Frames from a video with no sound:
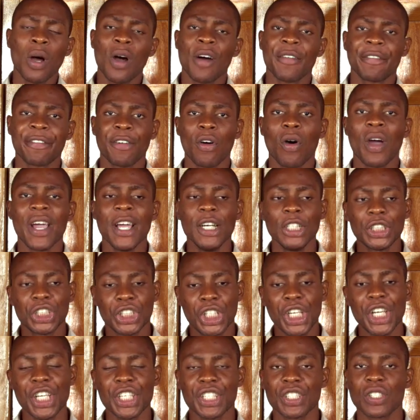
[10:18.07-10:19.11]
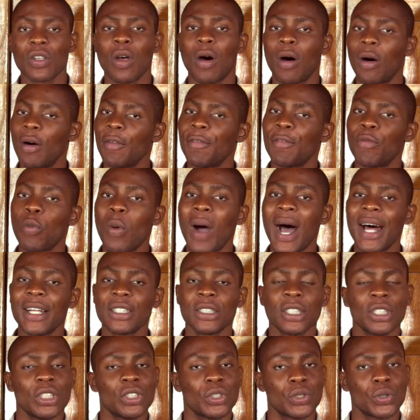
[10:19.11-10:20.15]
for the chicks of 1
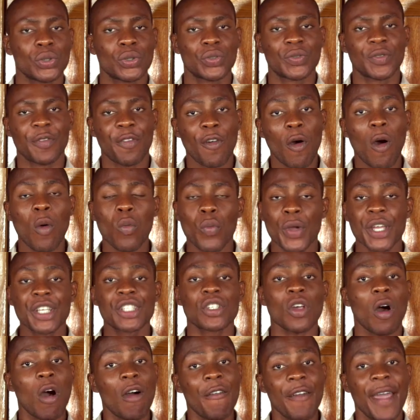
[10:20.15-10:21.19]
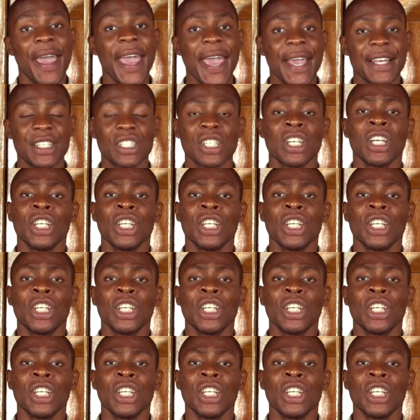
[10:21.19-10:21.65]
to 4 weeks of age.